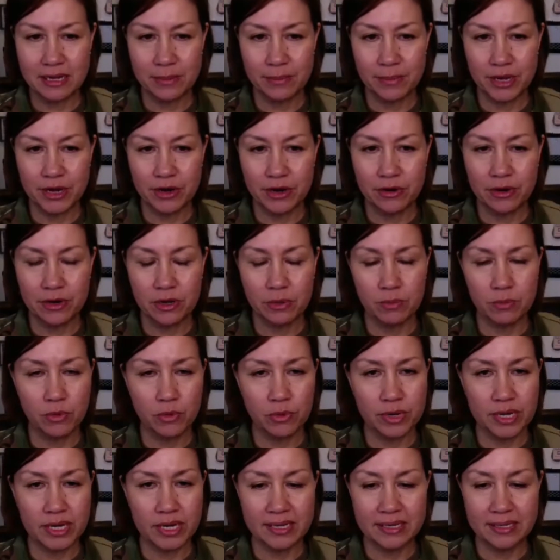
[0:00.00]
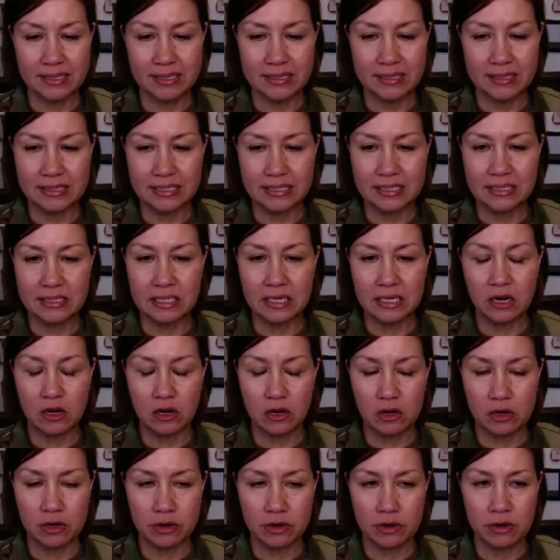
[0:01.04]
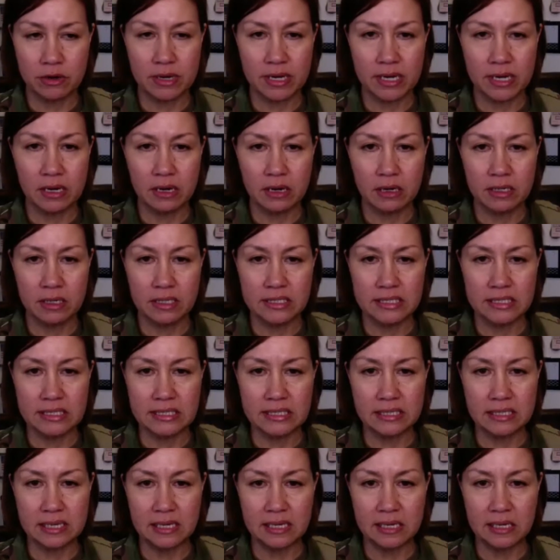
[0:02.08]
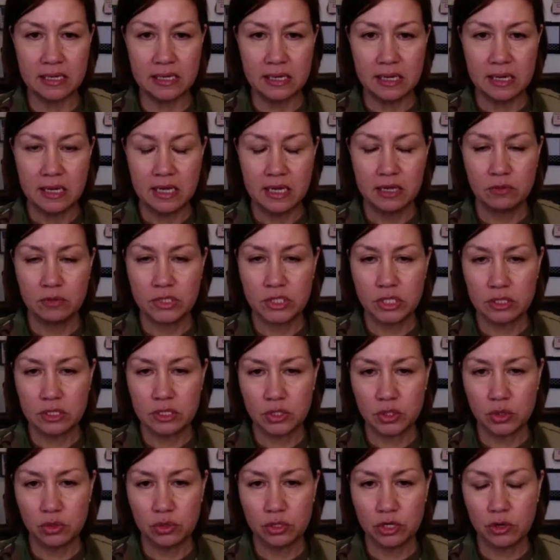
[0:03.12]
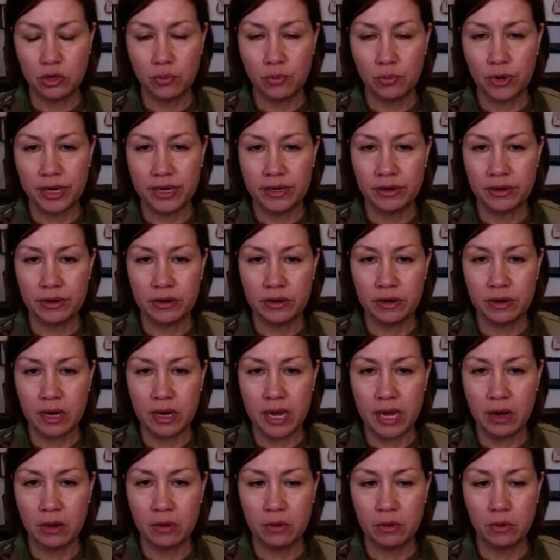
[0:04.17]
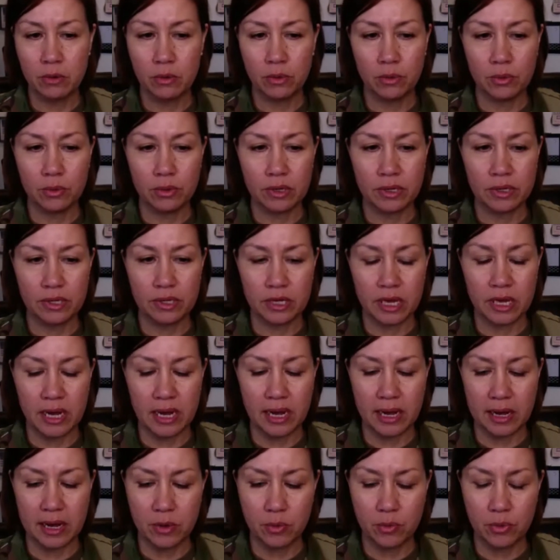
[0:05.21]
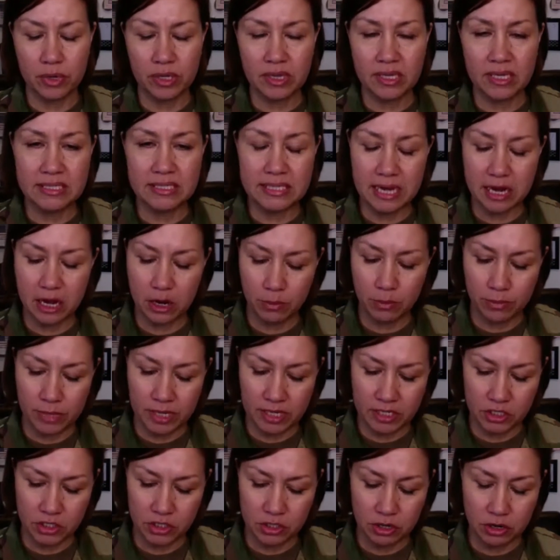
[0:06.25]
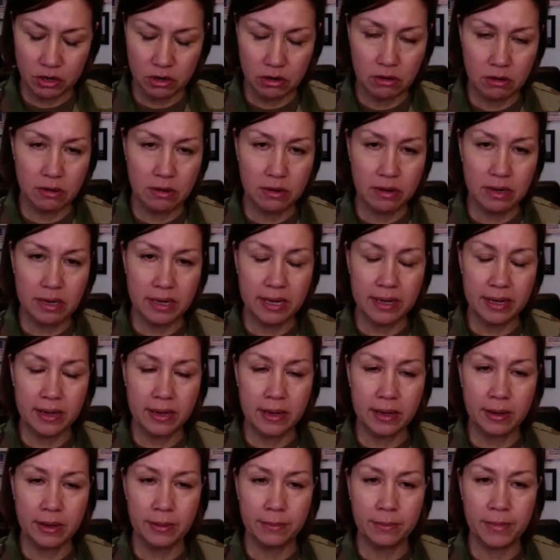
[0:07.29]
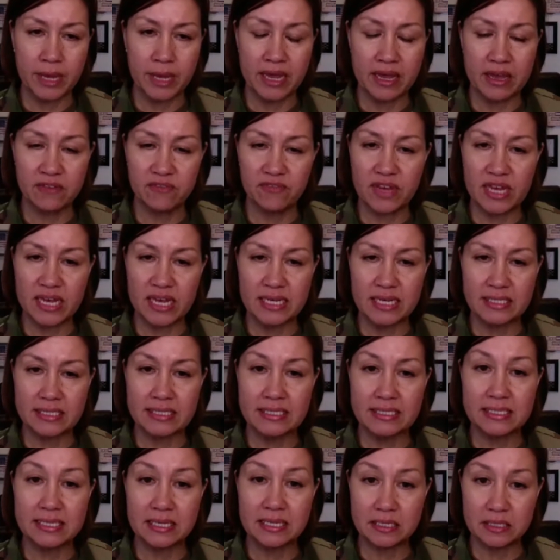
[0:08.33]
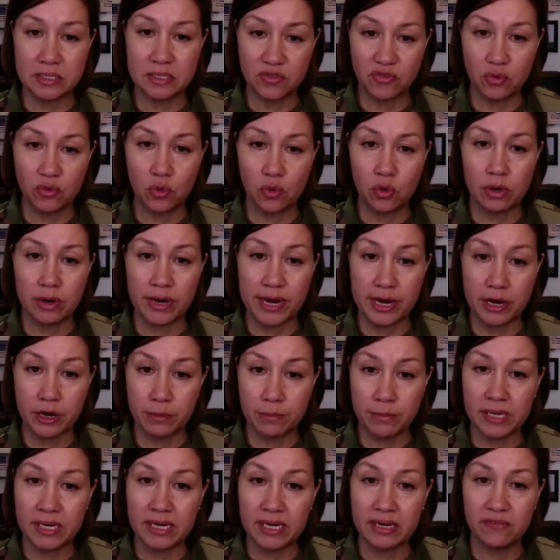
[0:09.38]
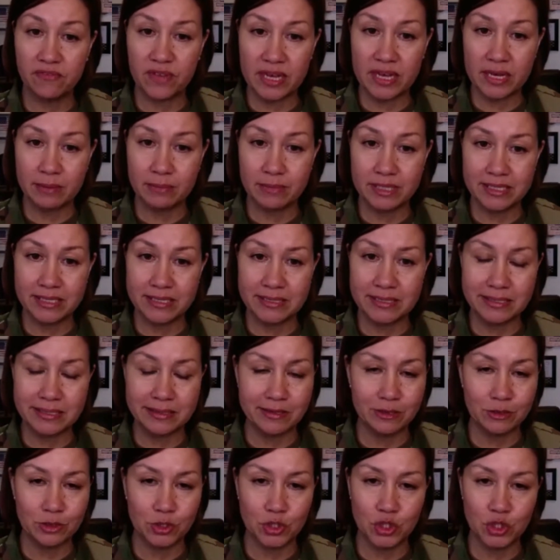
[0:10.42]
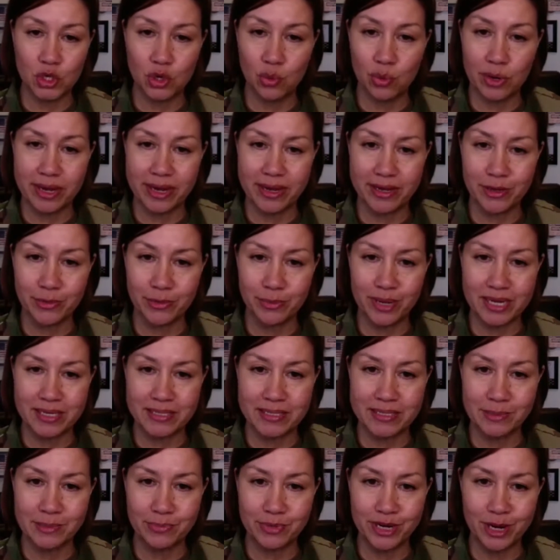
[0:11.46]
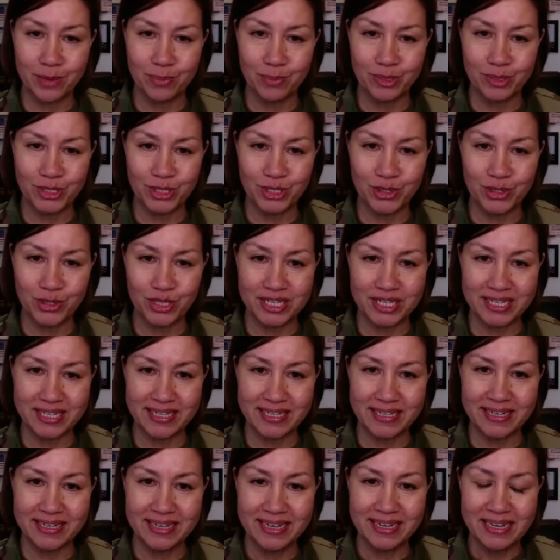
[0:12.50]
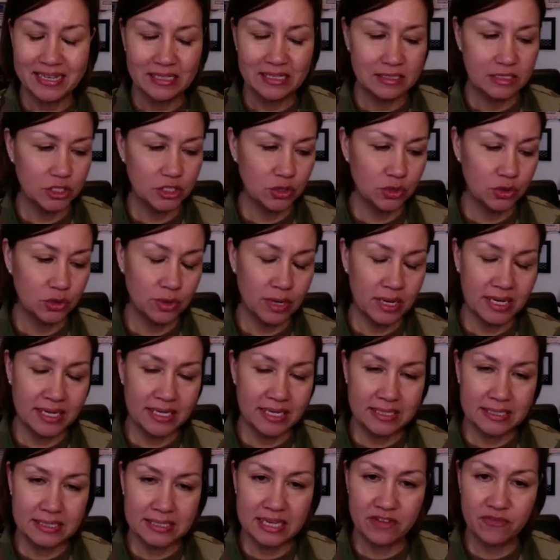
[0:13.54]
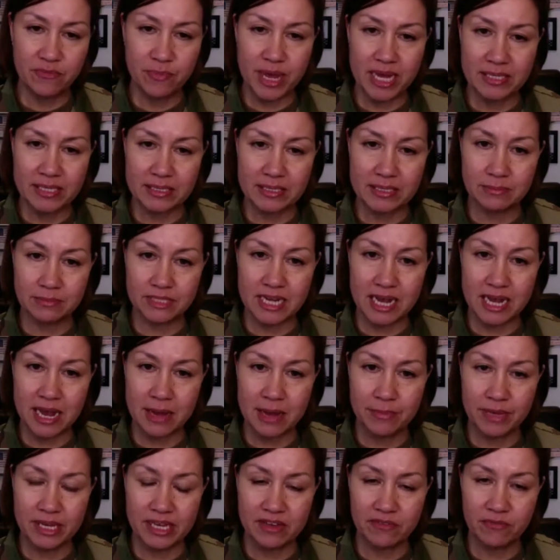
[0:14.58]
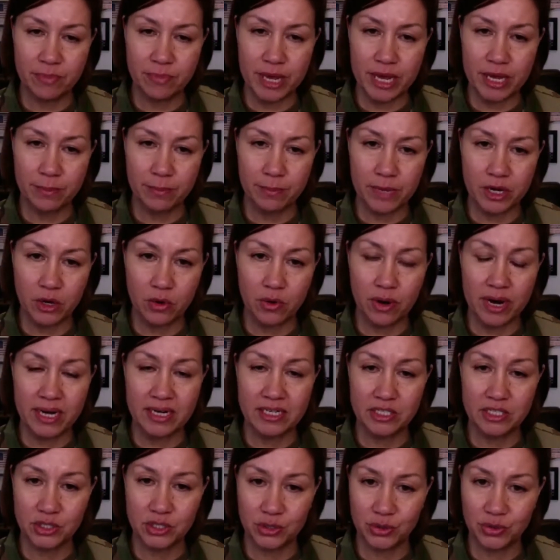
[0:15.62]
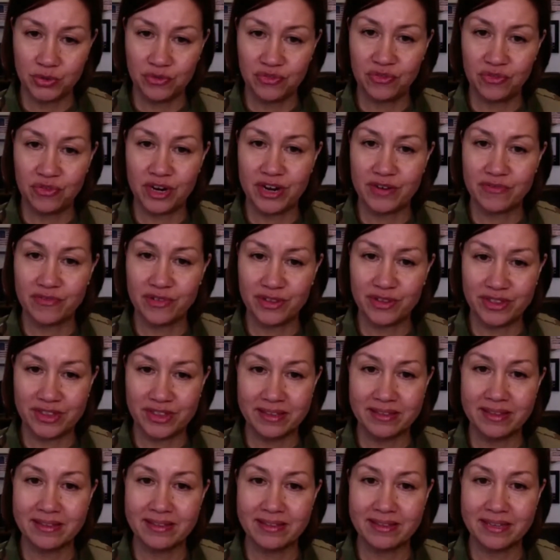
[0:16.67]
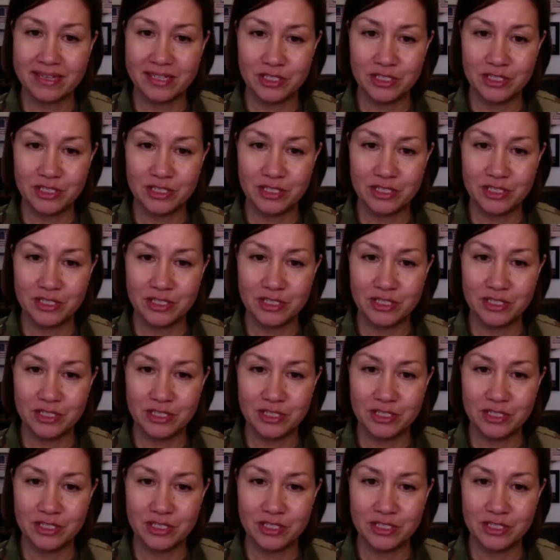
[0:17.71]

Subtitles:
Ariel, Maria. It's an honor, and honestly, it was also a no-brainer. How I realize how much our AFAS does for airmen and families, and there's no way I could pass up an opportunity to, I guess, give back some time and give back my gratitude for everything that they